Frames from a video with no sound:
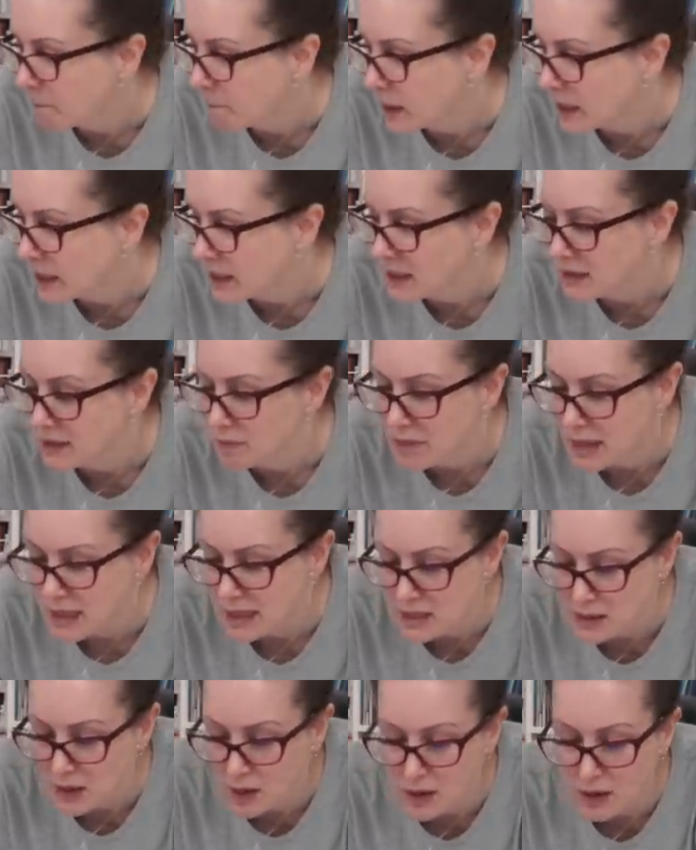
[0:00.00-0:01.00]
But in the
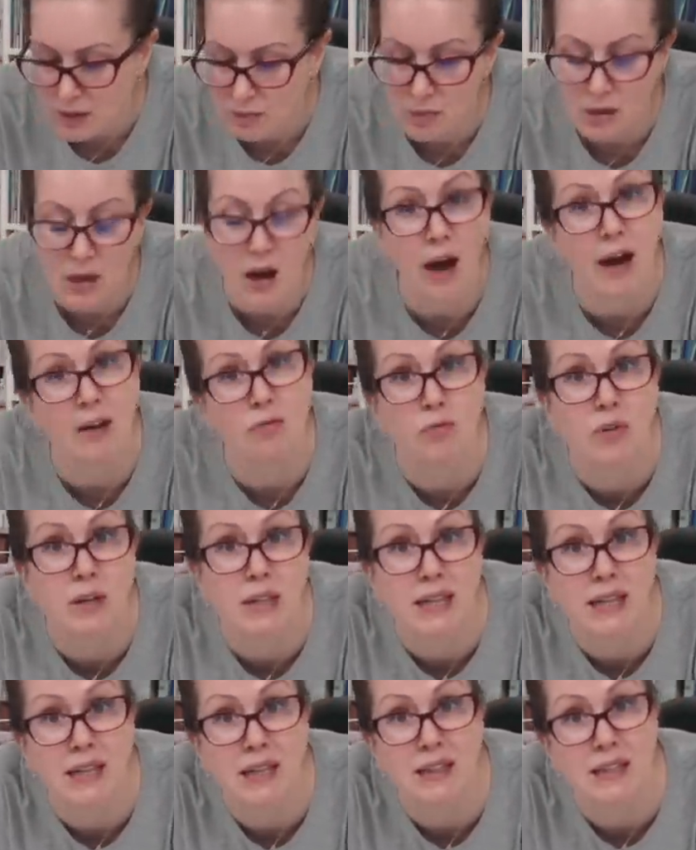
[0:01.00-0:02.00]
meantime,
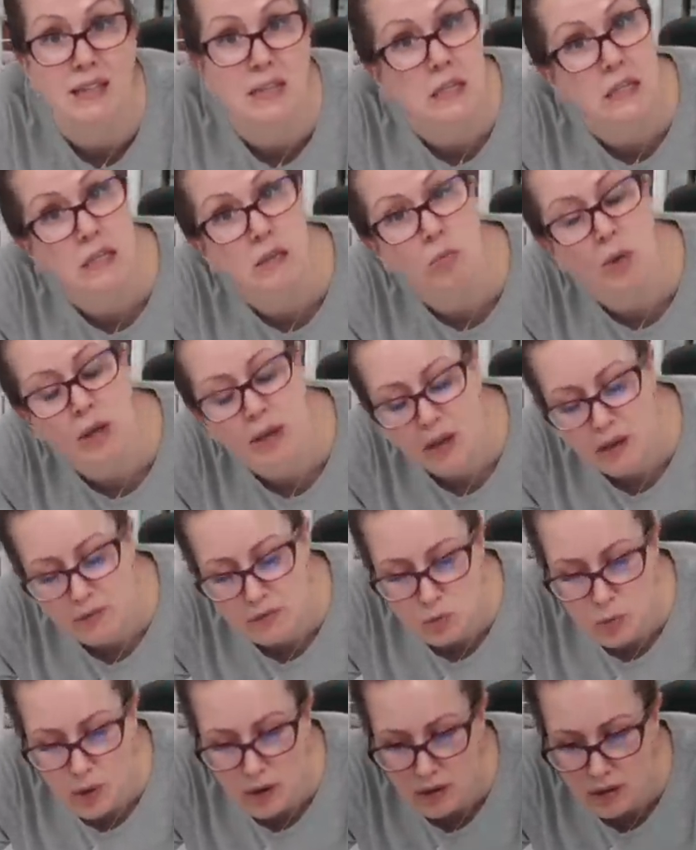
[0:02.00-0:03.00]
this is the one that I
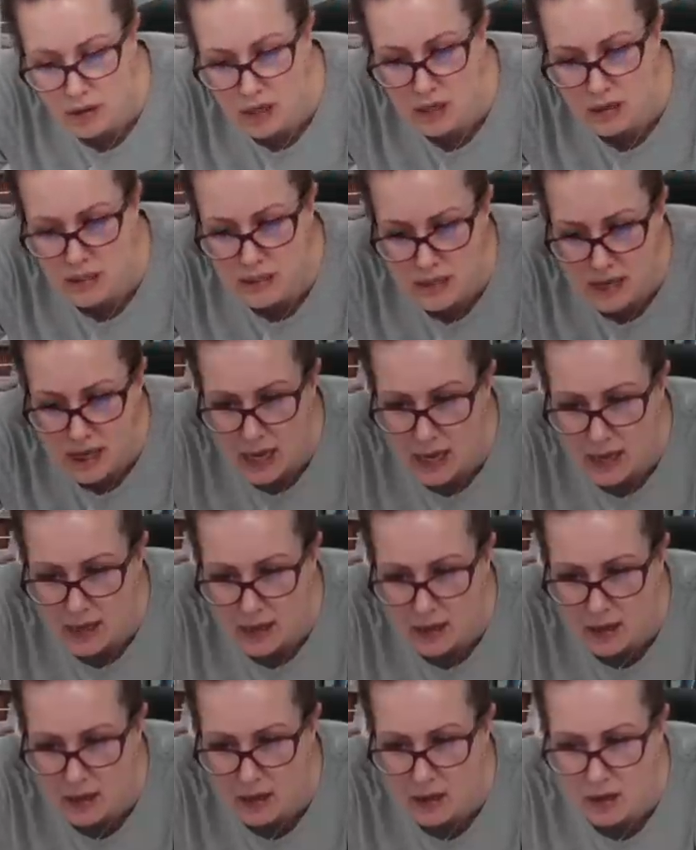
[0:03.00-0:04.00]
was wearing the other
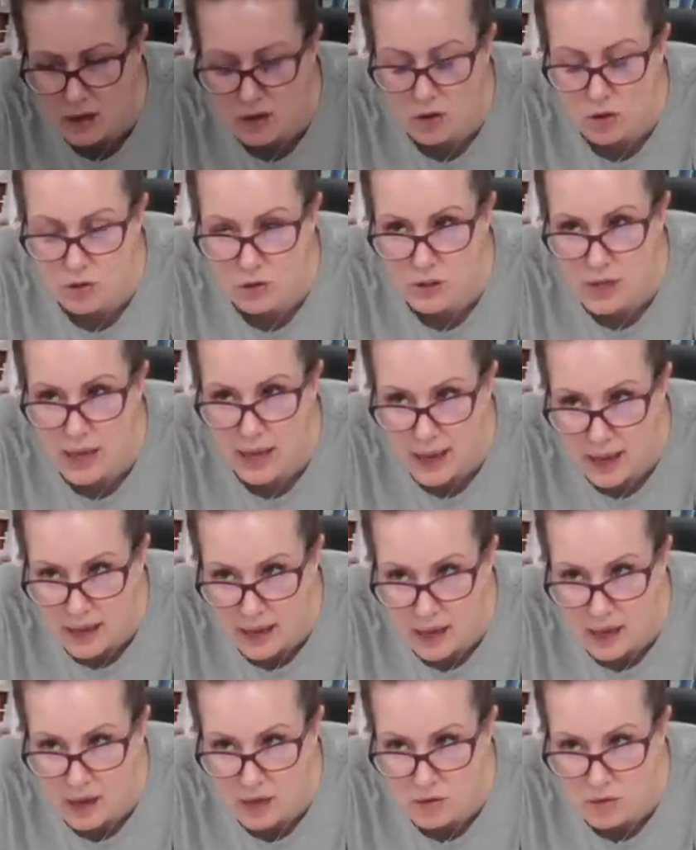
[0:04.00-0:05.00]
day on the
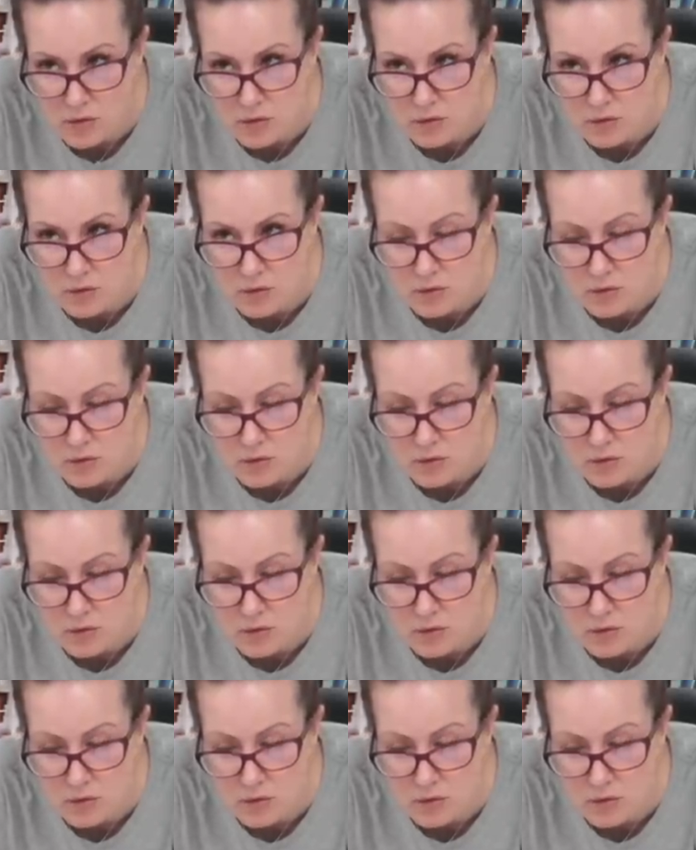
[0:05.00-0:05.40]
hangout.